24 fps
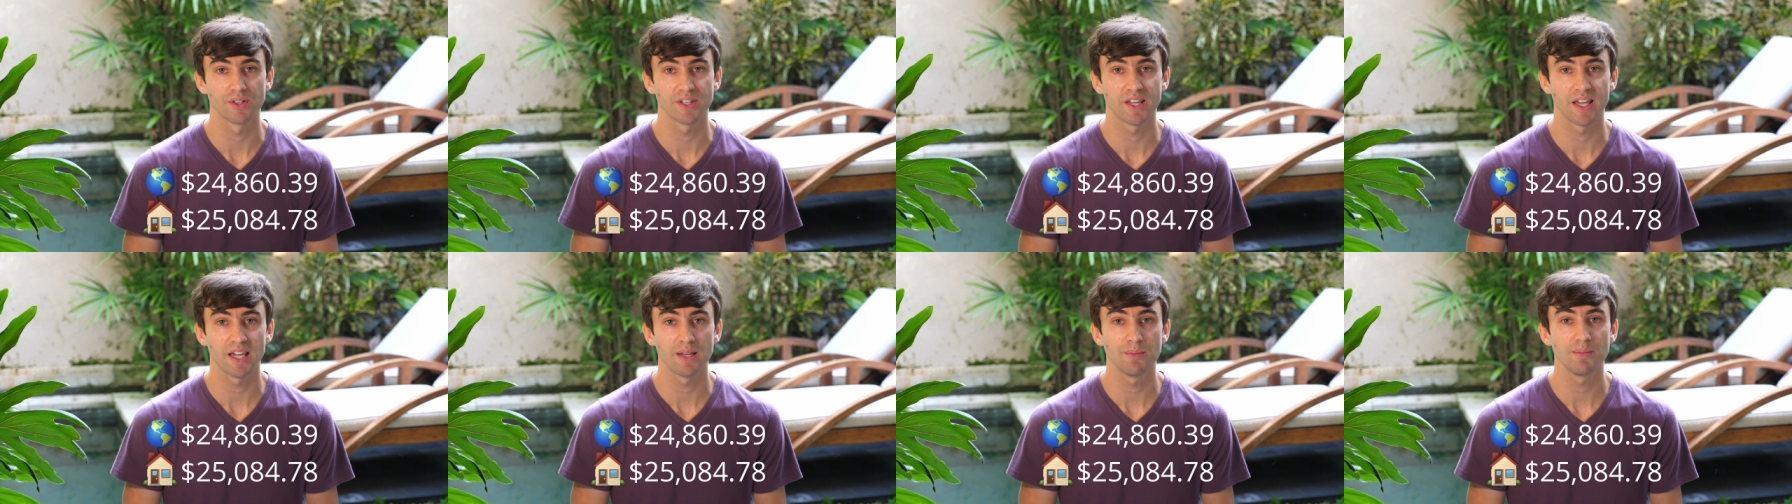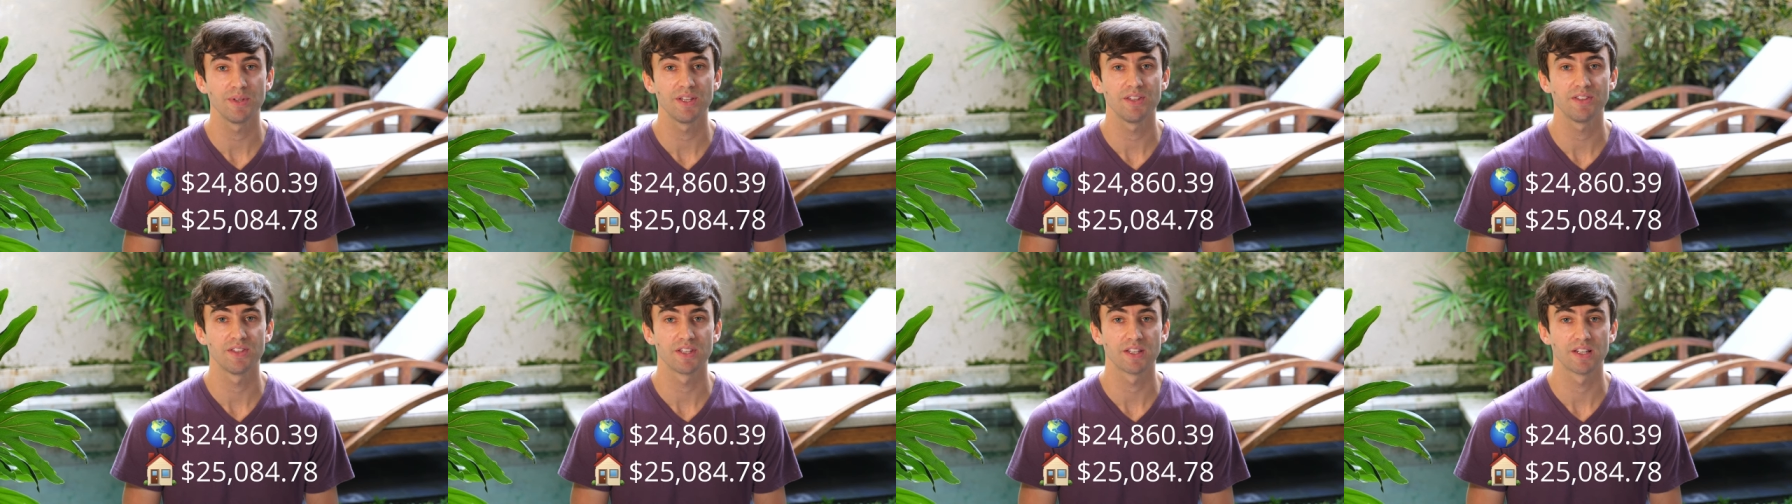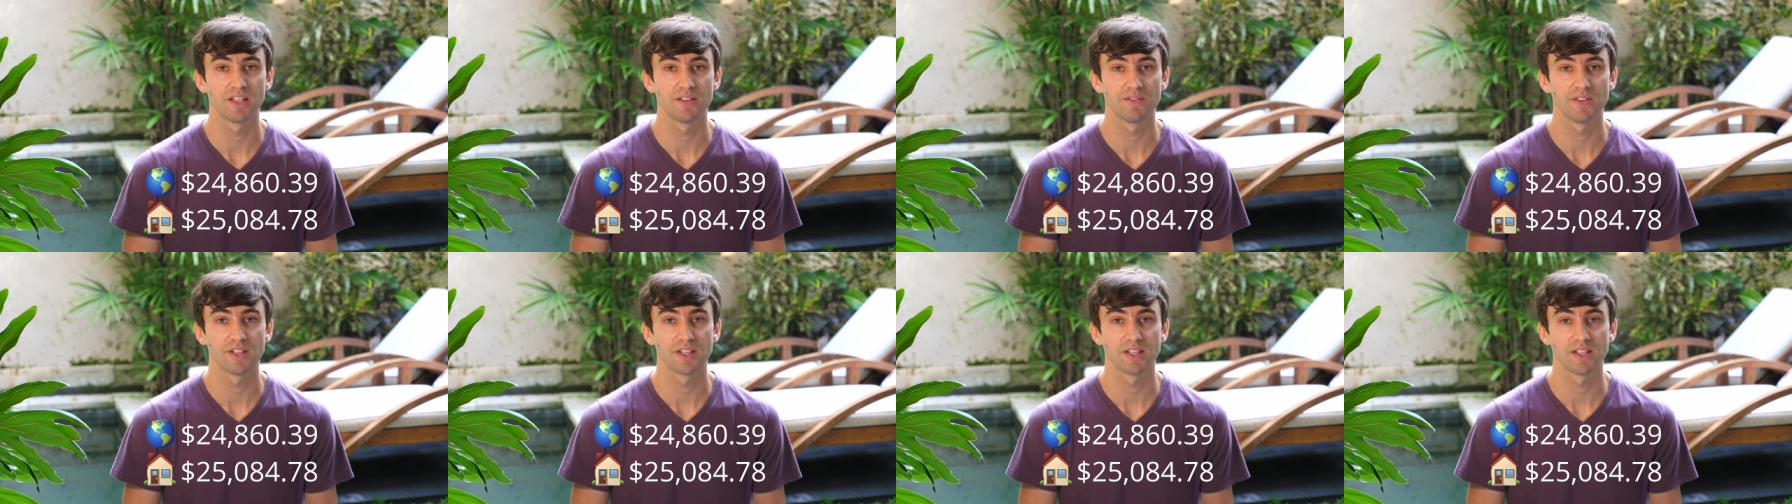can be
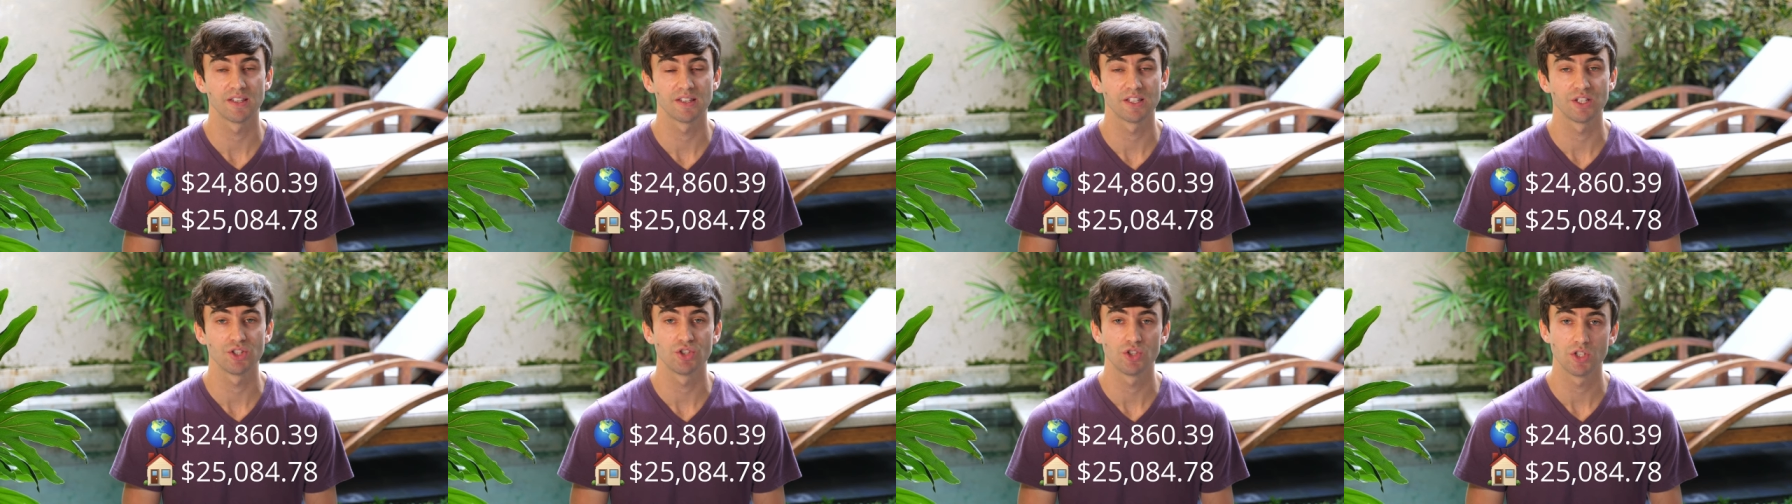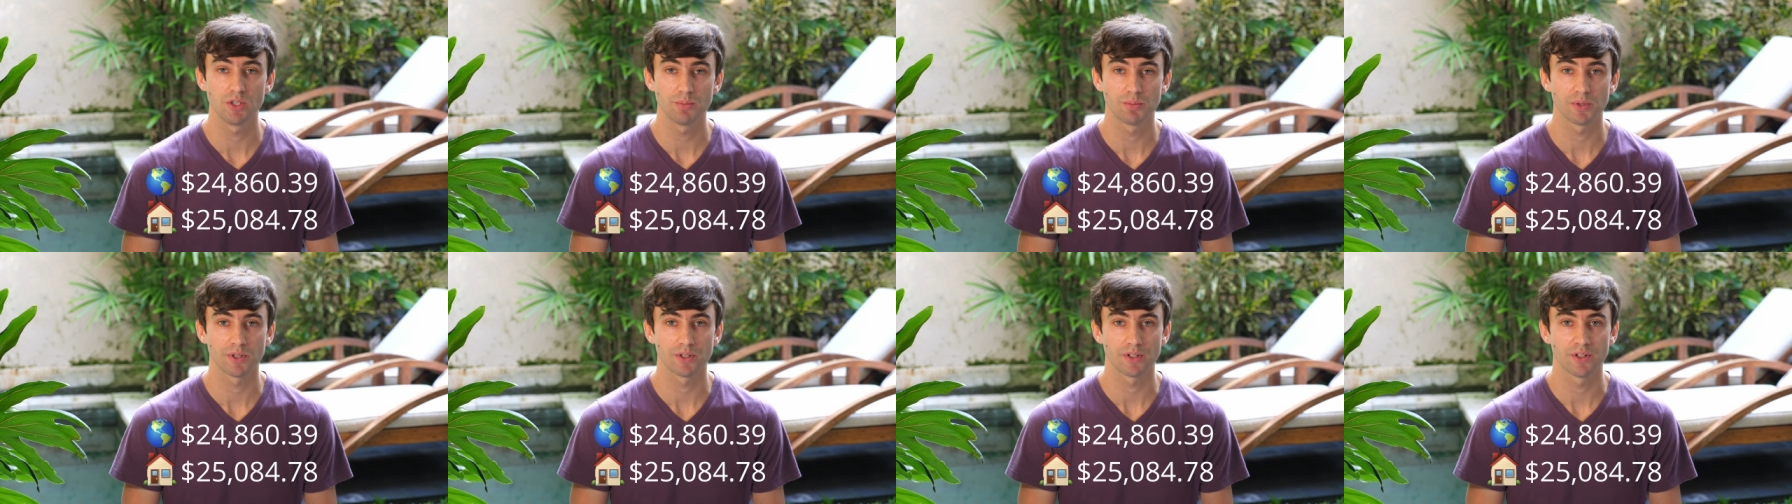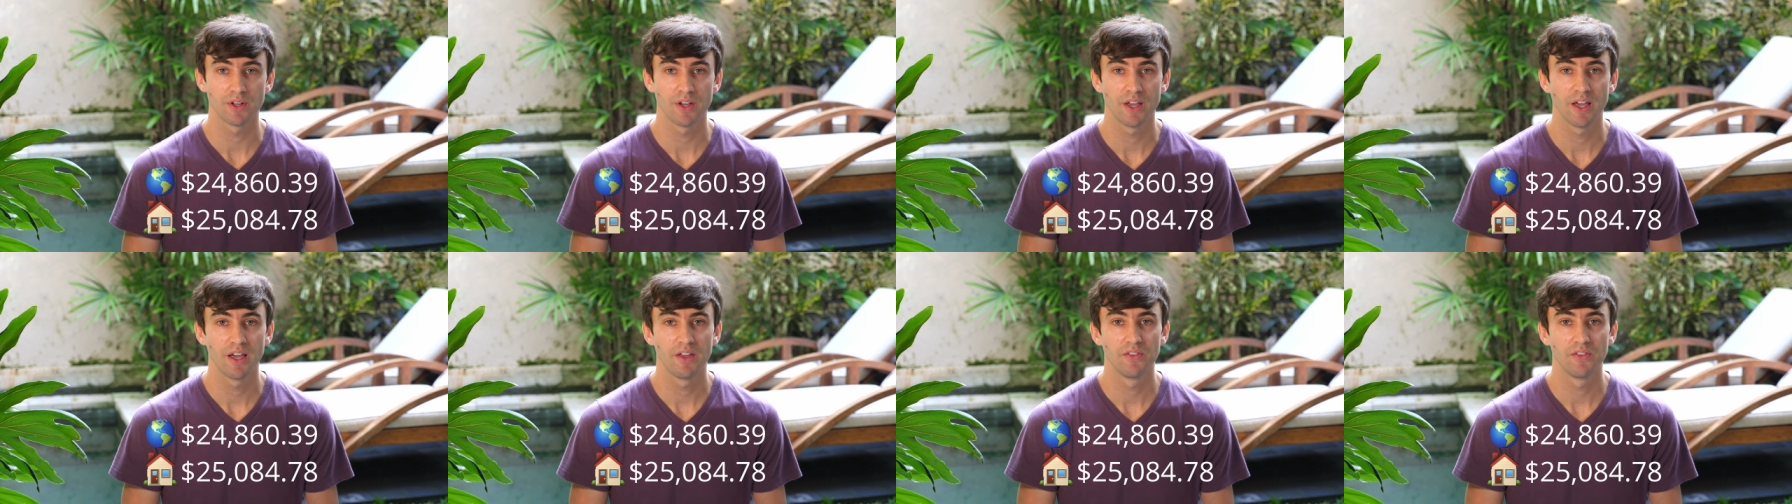significantly cheaper